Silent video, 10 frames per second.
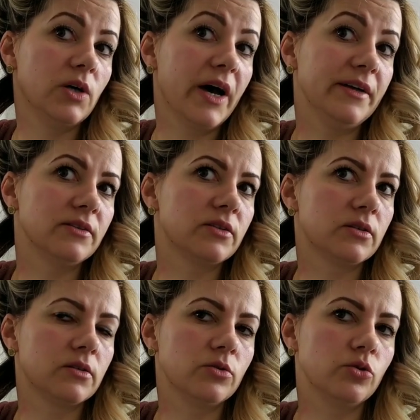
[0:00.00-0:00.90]
hand
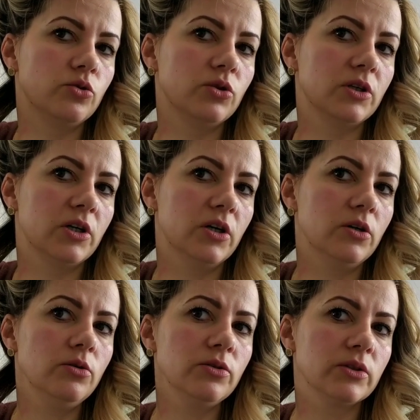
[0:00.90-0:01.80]
to do the
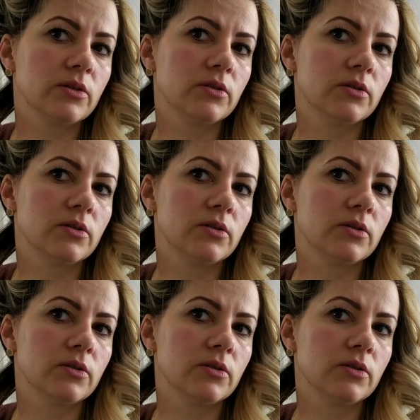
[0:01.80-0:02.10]
curls.